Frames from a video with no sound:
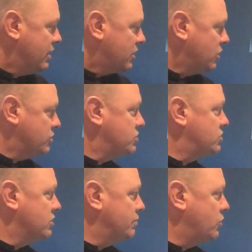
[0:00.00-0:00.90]
closest
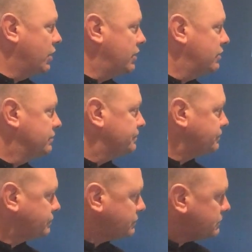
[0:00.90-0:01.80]
to the port.
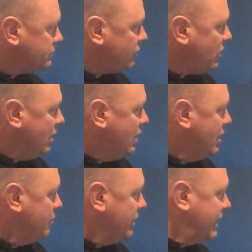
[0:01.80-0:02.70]

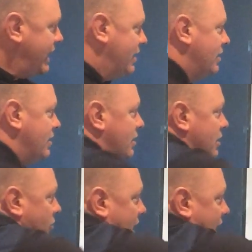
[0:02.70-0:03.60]
But again, we